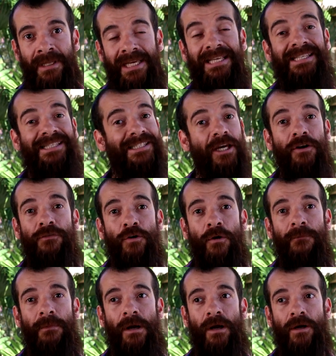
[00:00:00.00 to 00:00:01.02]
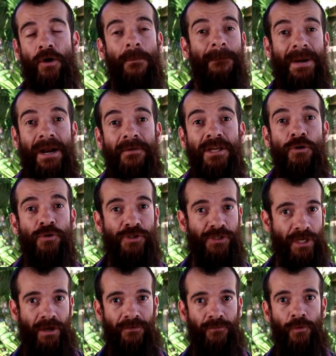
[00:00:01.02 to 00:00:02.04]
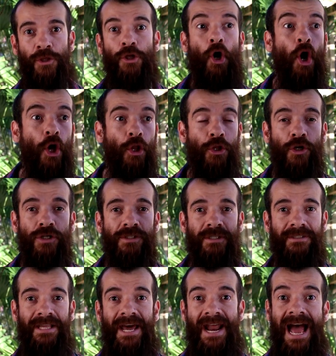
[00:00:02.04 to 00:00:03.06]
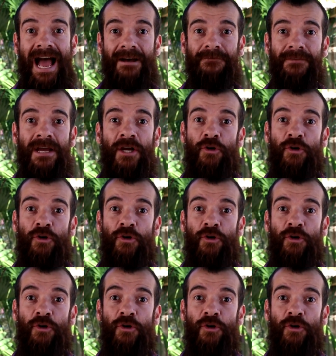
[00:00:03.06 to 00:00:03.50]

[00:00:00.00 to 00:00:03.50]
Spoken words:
Instead of comparing yourself with others that have